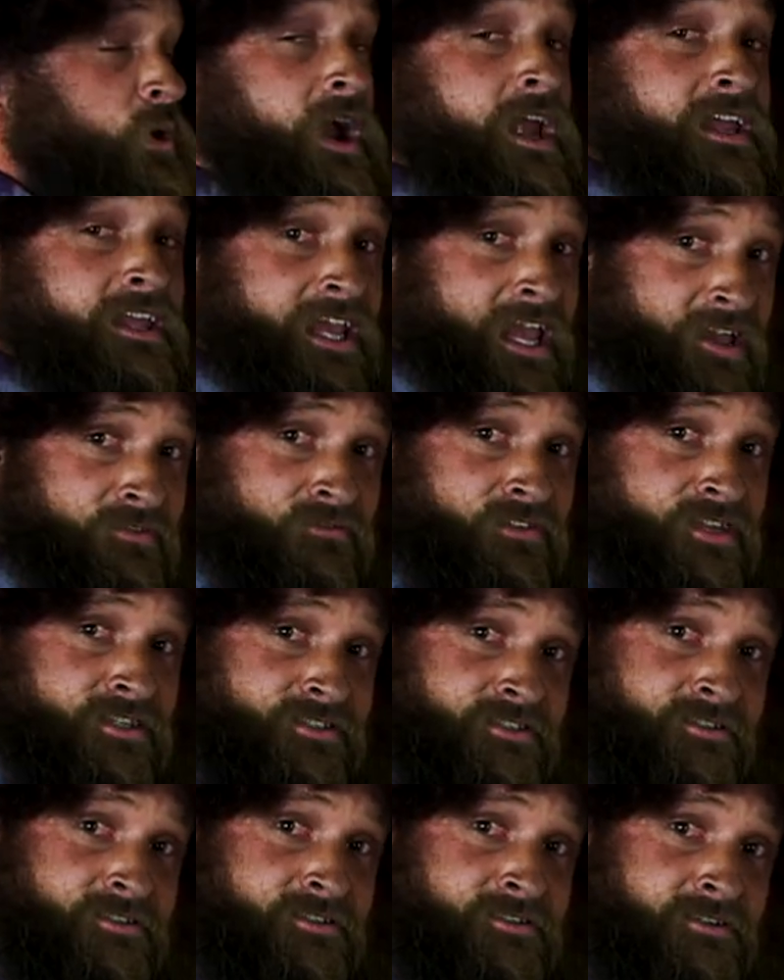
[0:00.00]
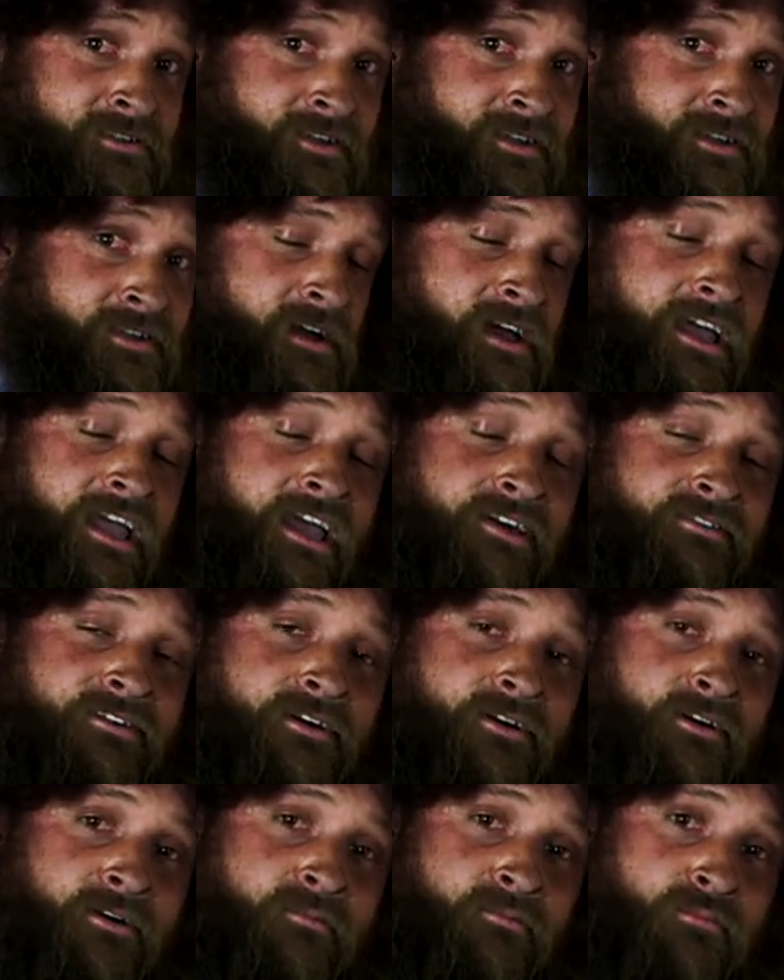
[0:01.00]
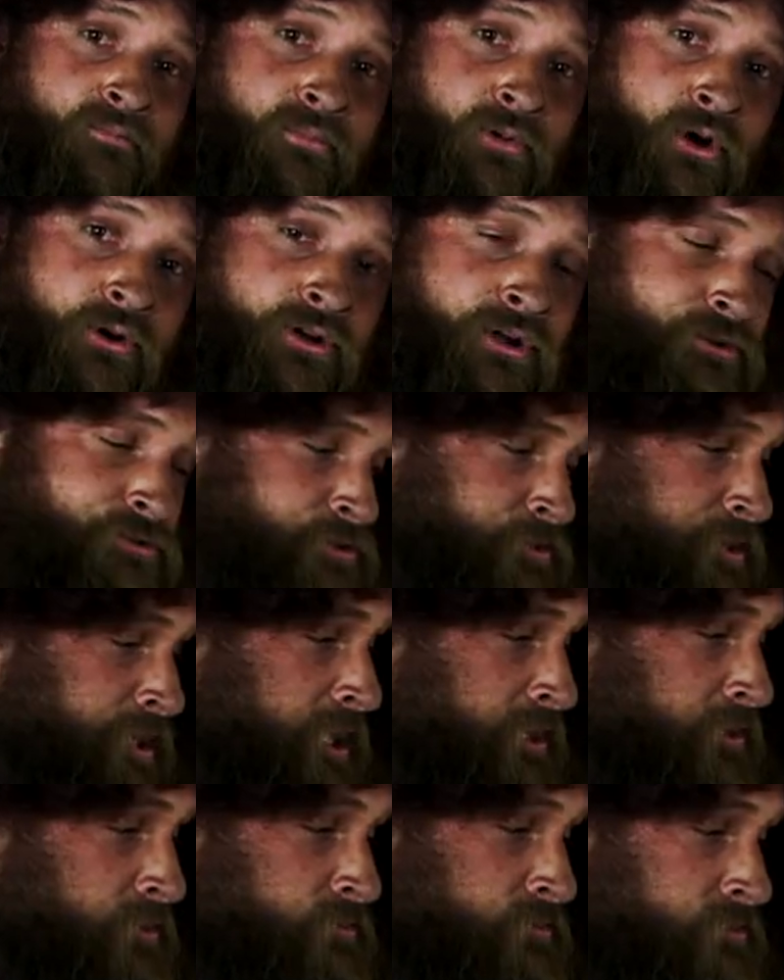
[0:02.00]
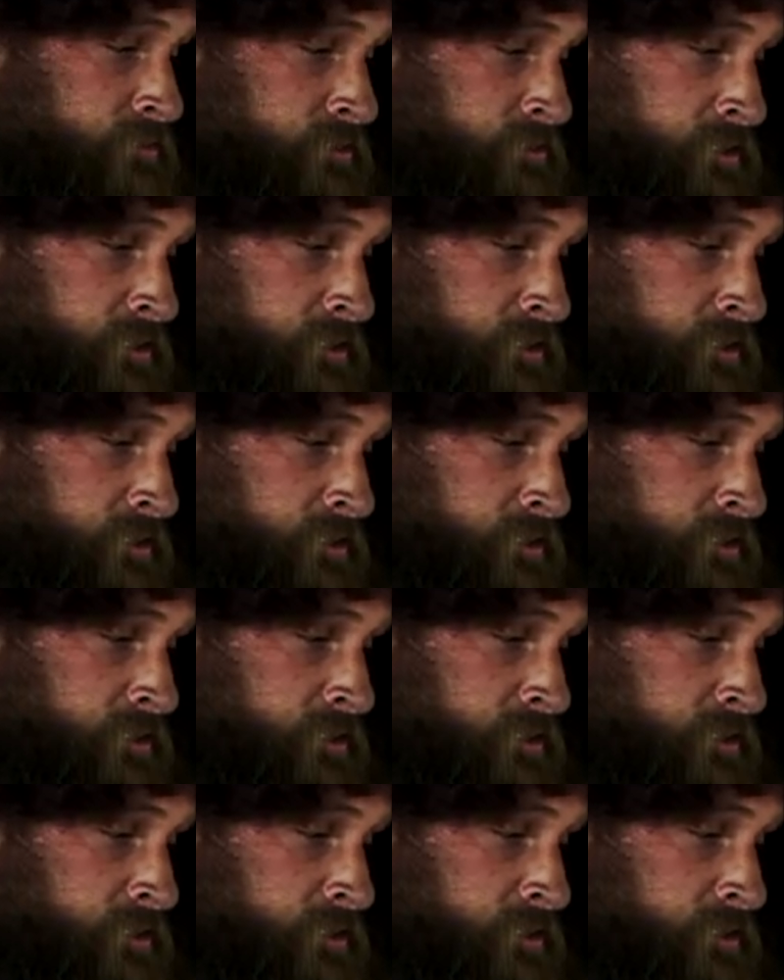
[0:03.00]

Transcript: white canvas. I have here Brodozer Yellow,